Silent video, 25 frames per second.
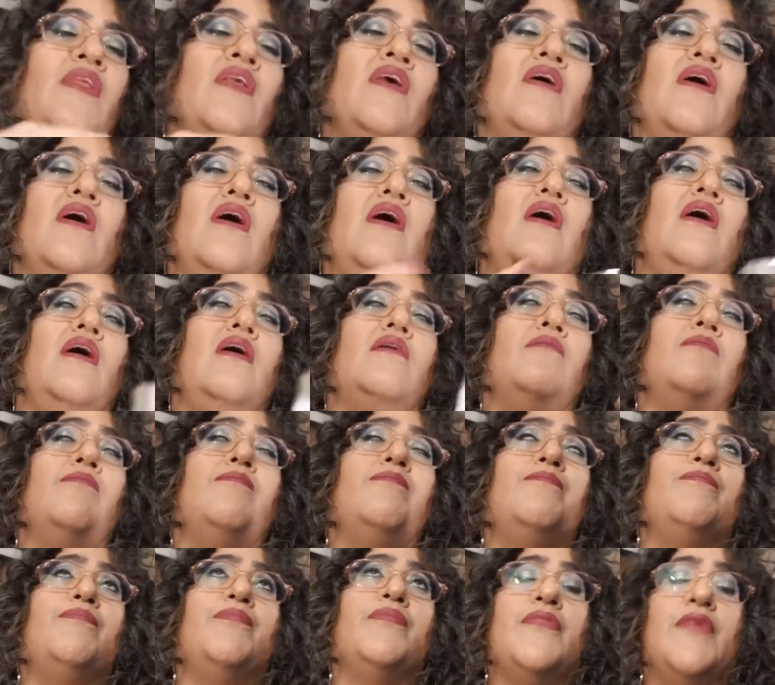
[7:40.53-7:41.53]

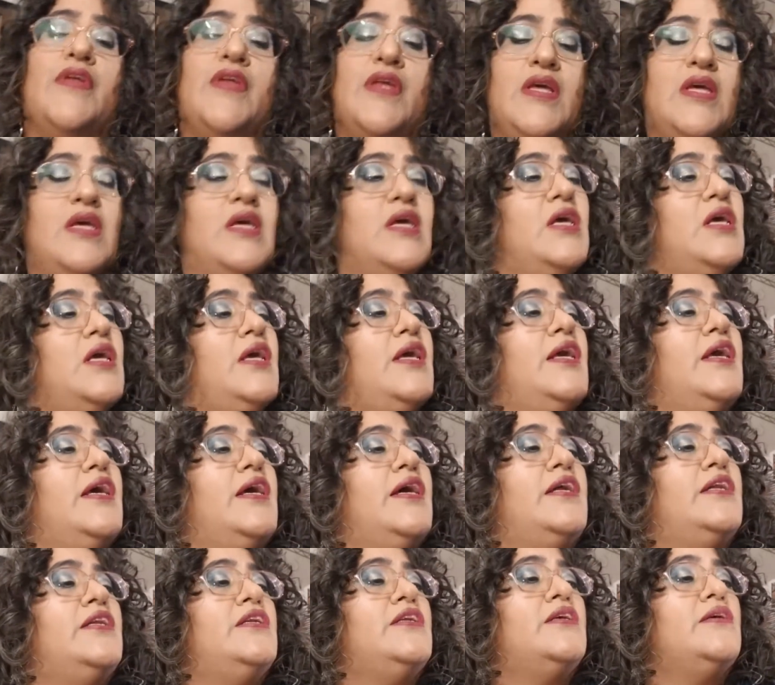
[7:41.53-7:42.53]

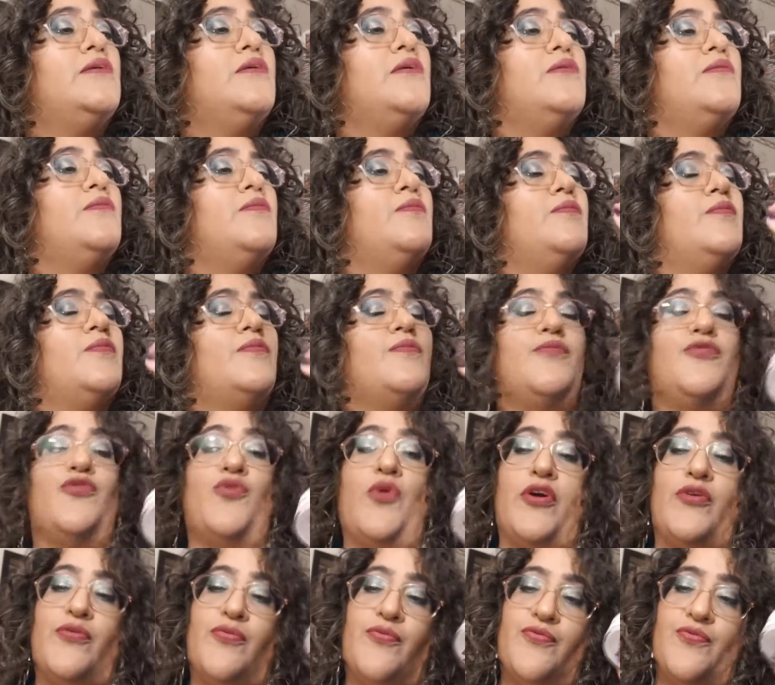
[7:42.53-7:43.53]
And so
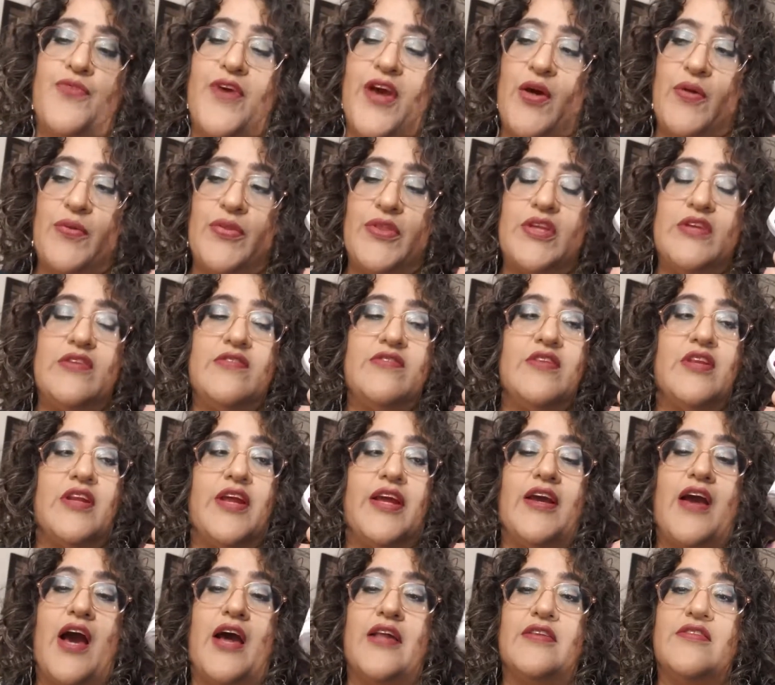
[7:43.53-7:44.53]
I found this, and
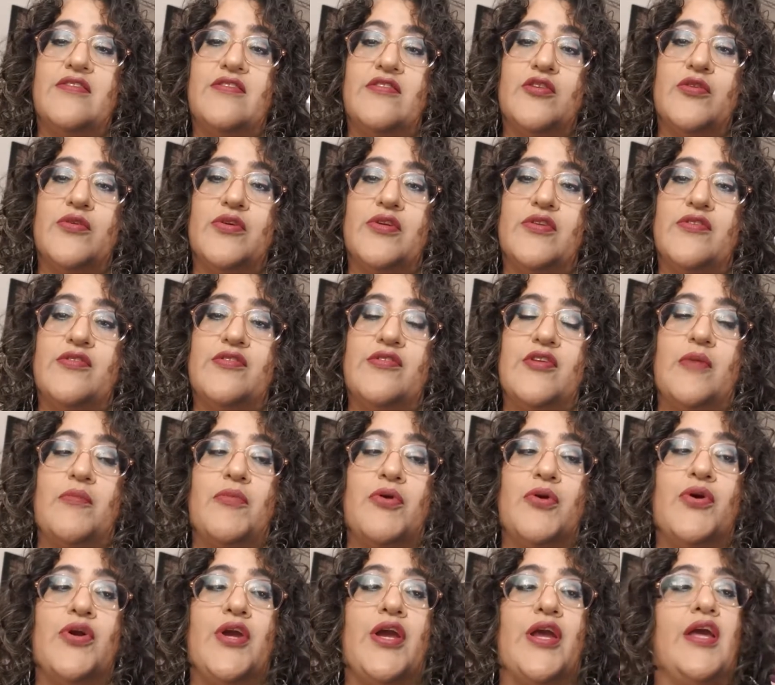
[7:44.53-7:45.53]
I got this during the
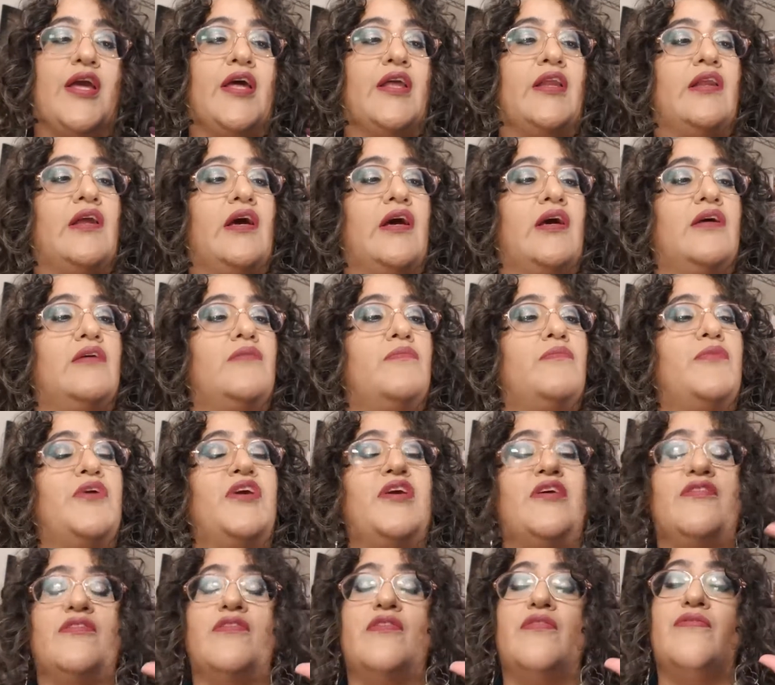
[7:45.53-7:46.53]
summer, and
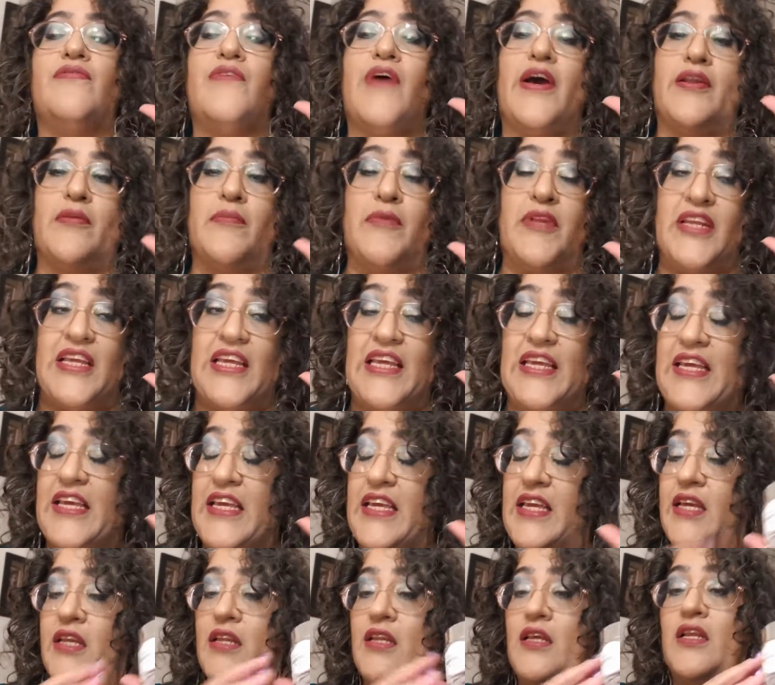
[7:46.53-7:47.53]
because of the vitamin E
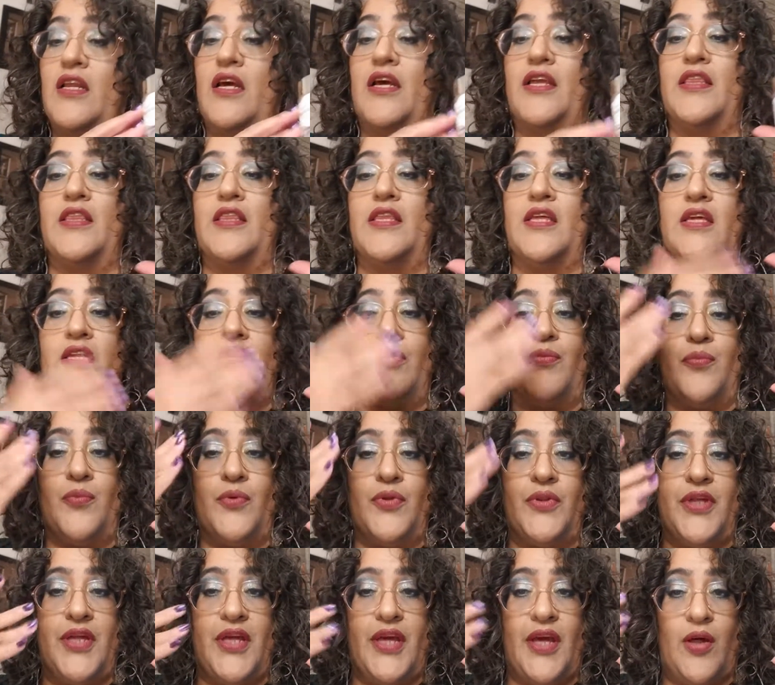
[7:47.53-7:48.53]
in it, I think it
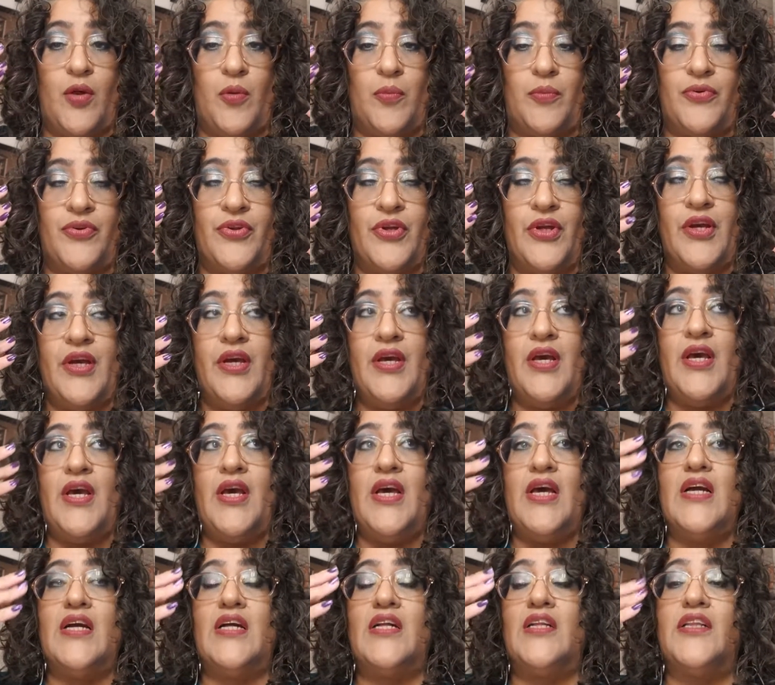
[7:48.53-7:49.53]
really helped
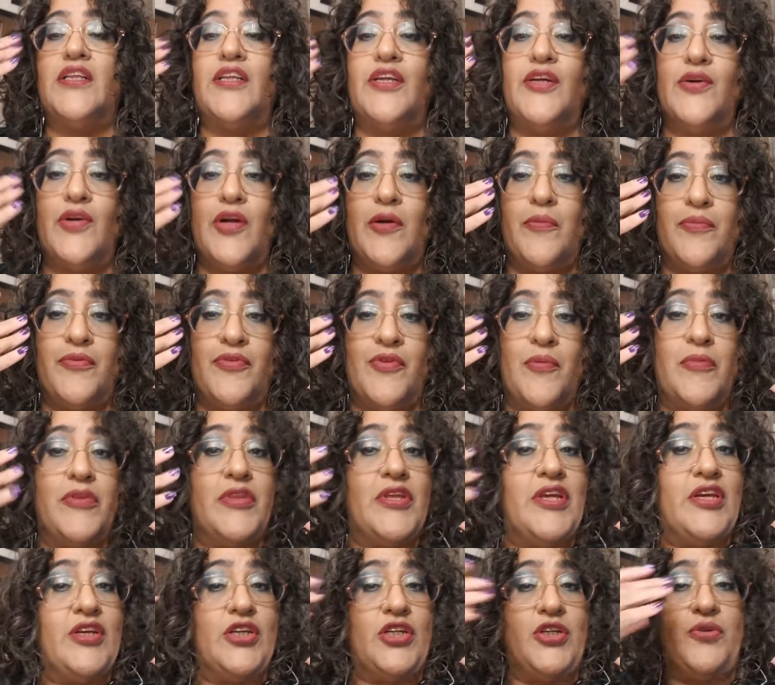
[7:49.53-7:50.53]
clear up some of
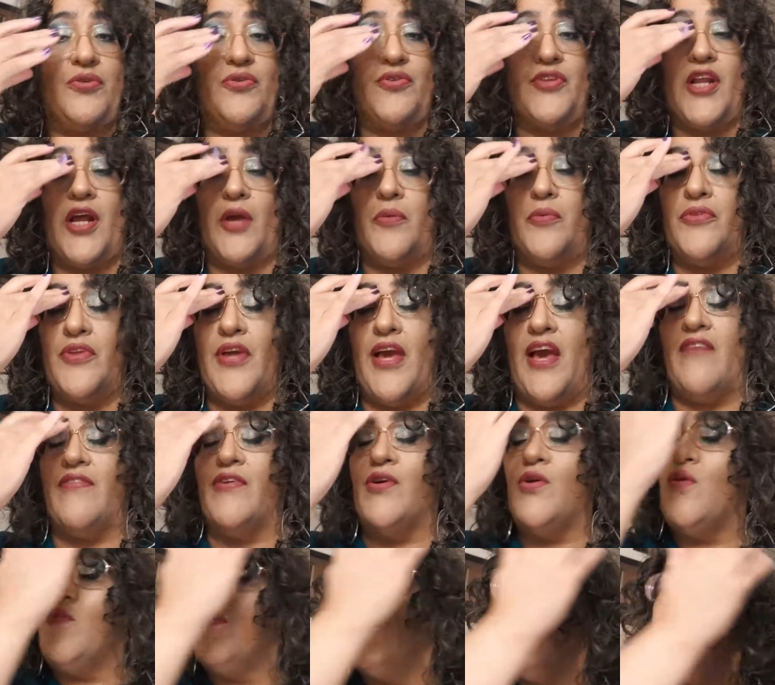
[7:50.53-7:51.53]
the issues that I was
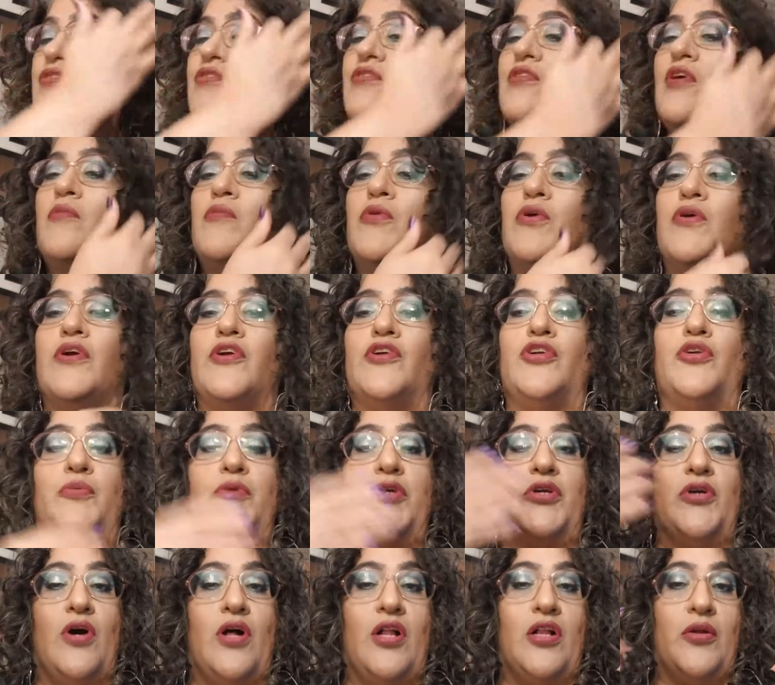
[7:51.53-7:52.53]
having over the summer. As you
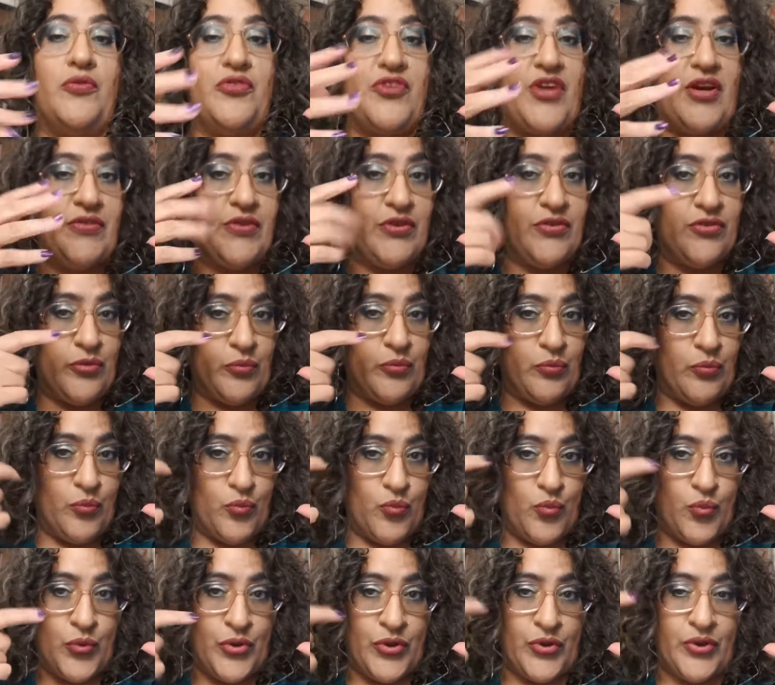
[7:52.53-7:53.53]
recall, I was having
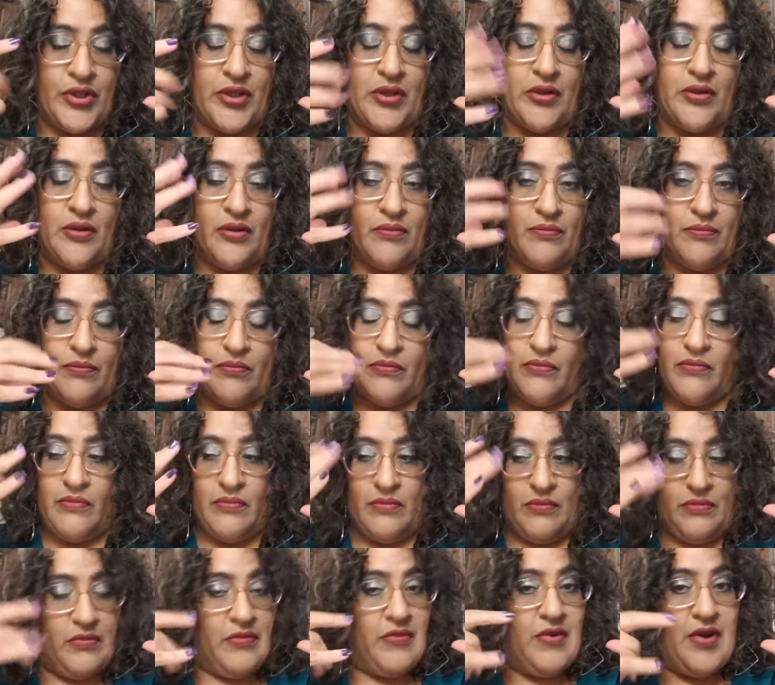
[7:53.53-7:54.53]
some really
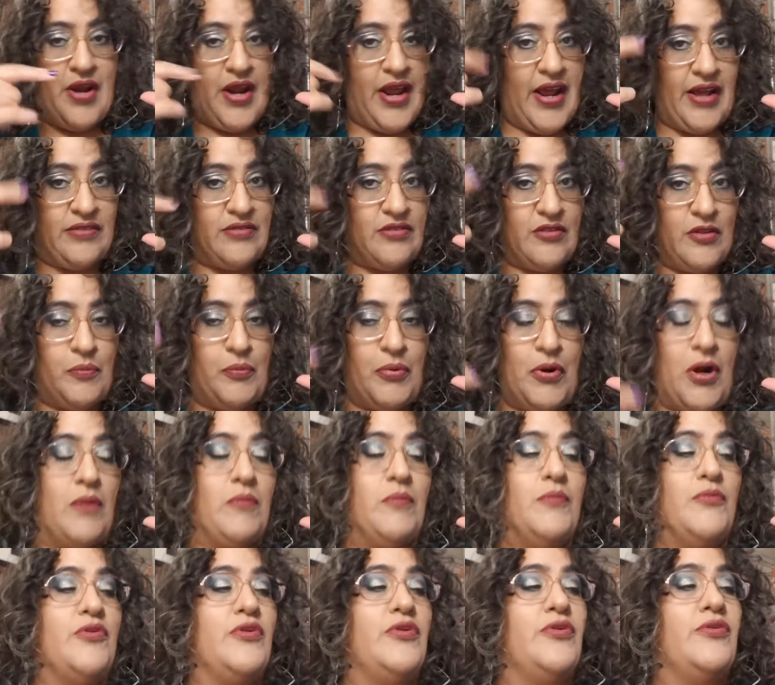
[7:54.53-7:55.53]
nasty
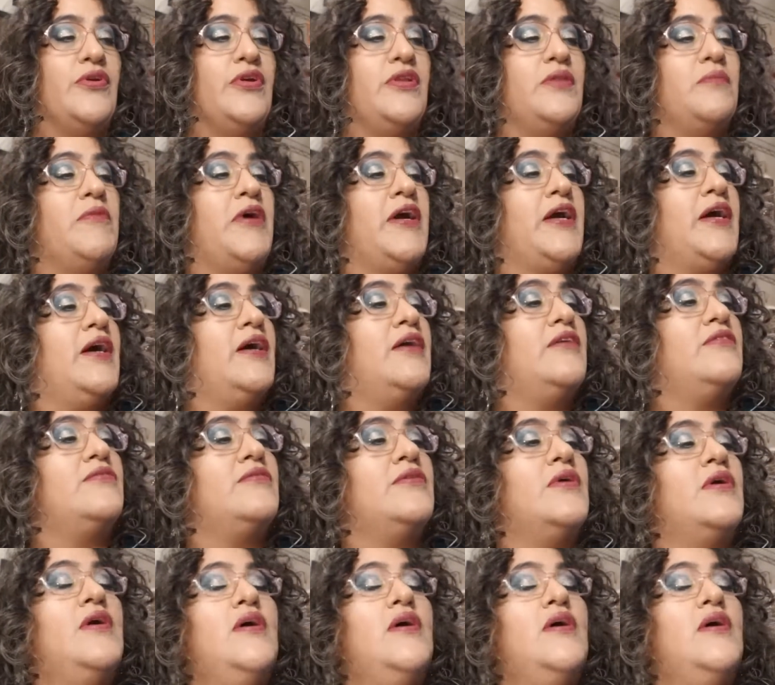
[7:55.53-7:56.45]
problems underneath my eyes.